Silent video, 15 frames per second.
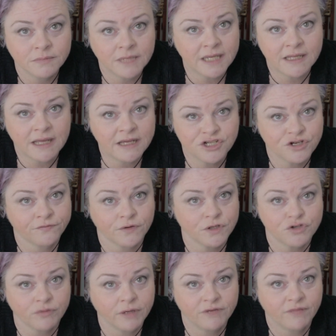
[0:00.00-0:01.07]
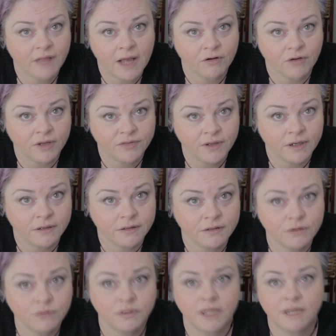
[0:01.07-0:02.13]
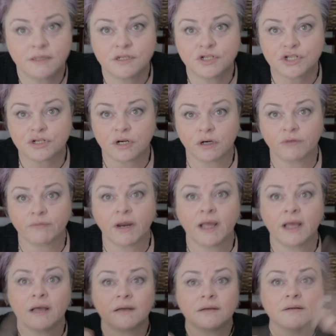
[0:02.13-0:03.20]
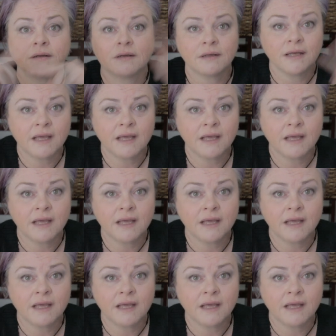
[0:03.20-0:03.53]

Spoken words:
that's your first red flag right there. You need to just turn around